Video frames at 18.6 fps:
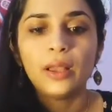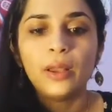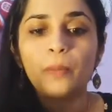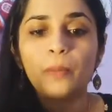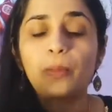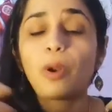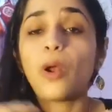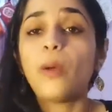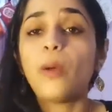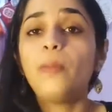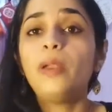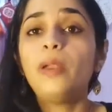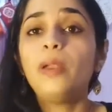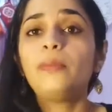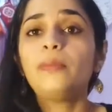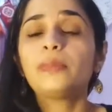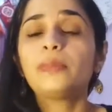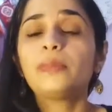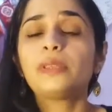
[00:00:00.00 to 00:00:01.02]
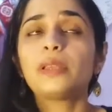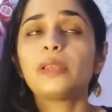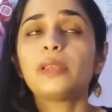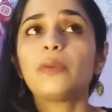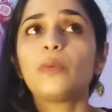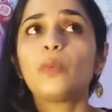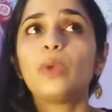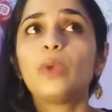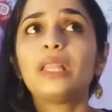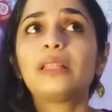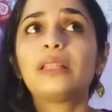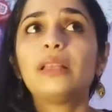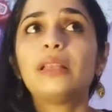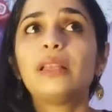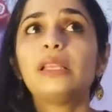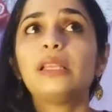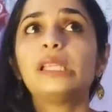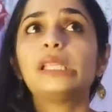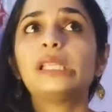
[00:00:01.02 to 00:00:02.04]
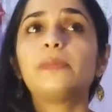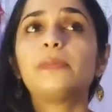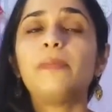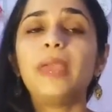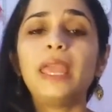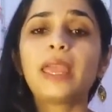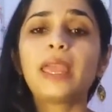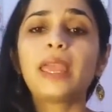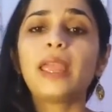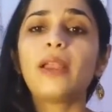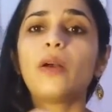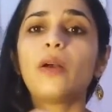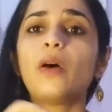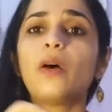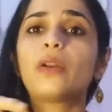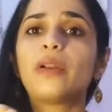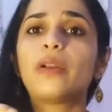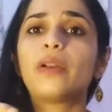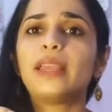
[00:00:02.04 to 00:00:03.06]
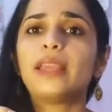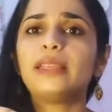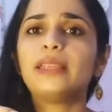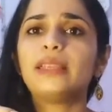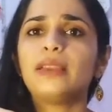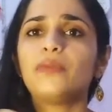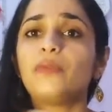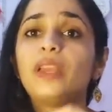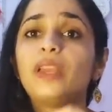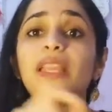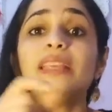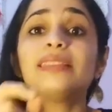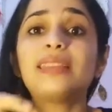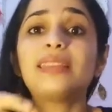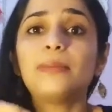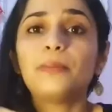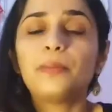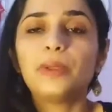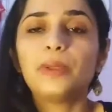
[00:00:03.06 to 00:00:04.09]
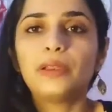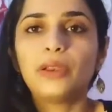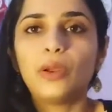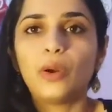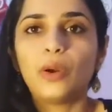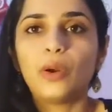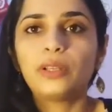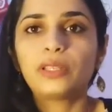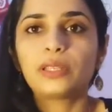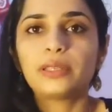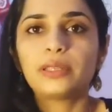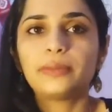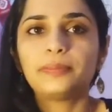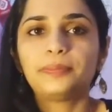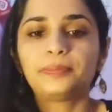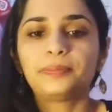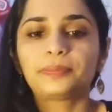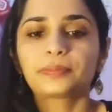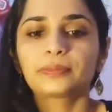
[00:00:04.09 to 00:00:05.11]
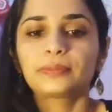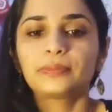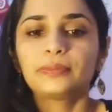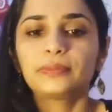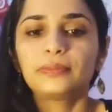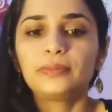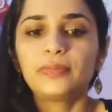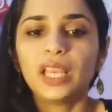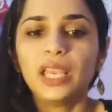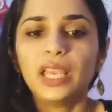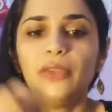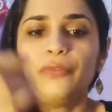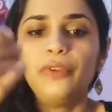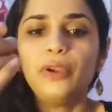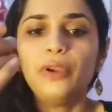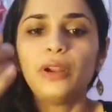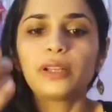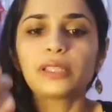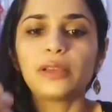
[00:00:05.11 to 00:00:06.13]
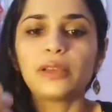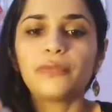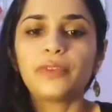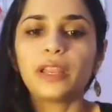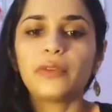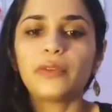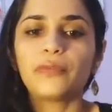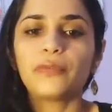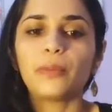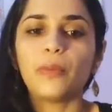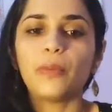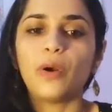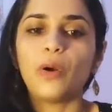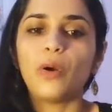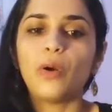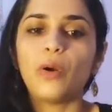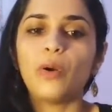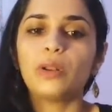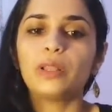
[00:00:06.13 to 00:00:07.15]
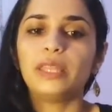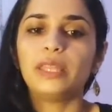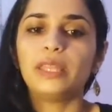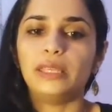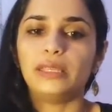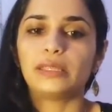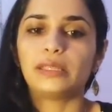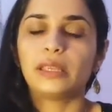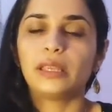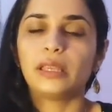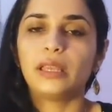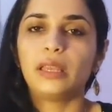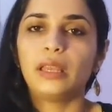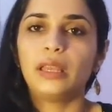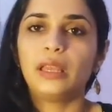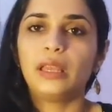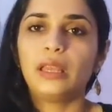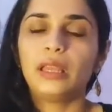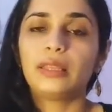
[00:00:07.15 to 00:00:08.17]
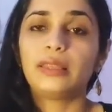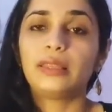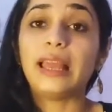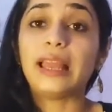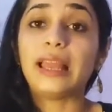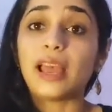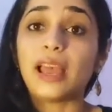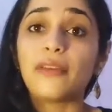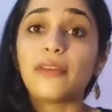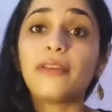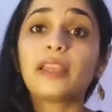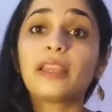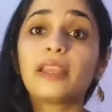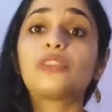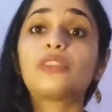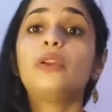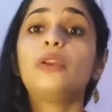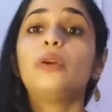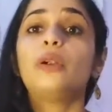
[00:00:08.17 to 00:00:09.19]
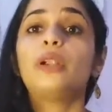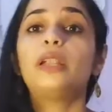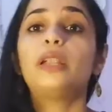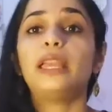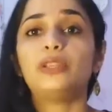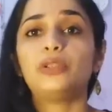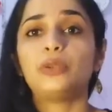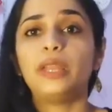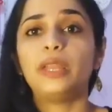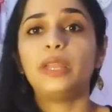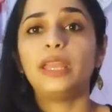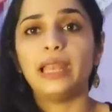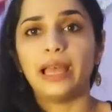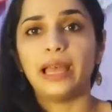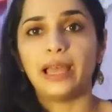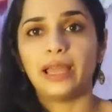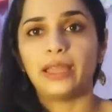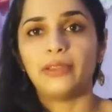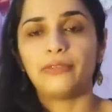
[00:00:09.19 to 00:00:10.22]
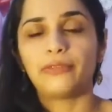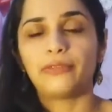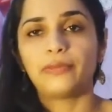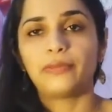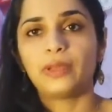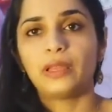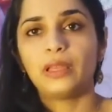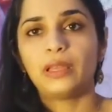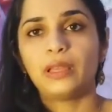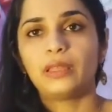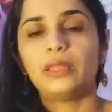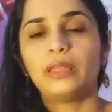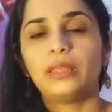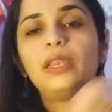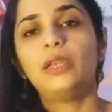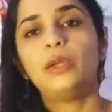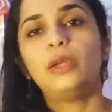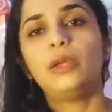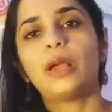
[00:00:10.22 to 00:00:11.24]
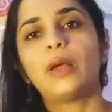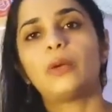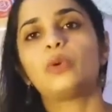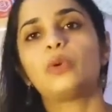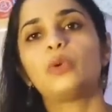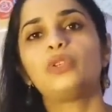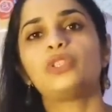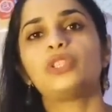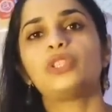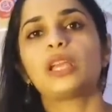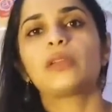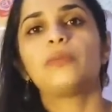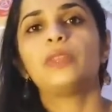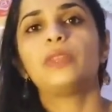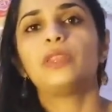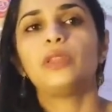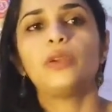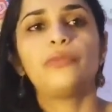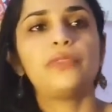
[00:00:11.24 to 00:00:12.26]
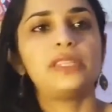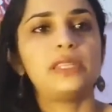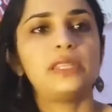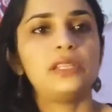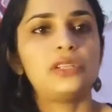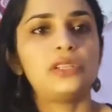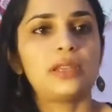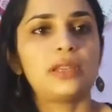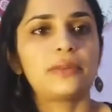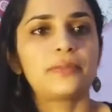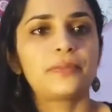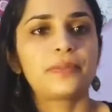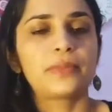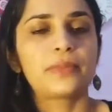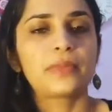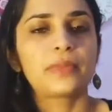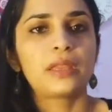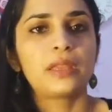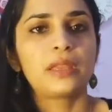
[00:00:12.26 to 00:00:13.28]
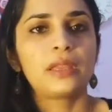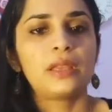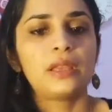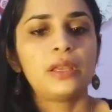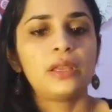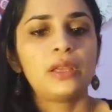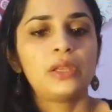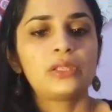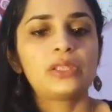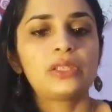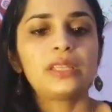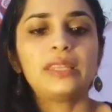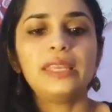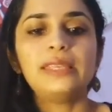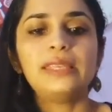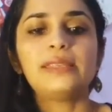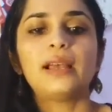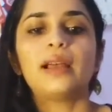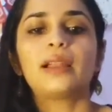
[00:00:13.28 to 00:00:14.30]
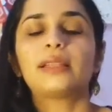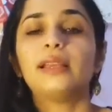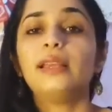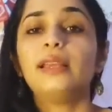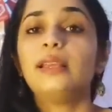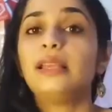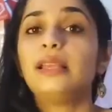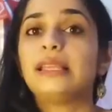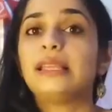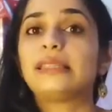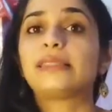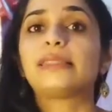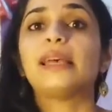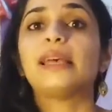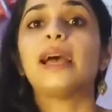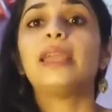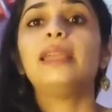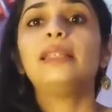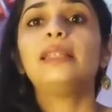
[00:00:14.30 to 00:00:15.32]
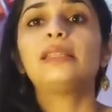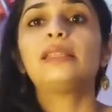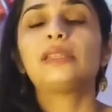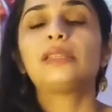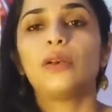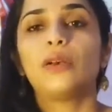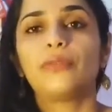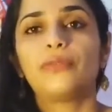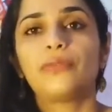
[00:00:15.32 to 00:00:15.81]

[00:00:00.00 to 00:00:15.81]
problems with speaking or writing very simple notes? If you are suffering from all these that affects your day-to-day life, then you have to check with your physician. So these are the signs of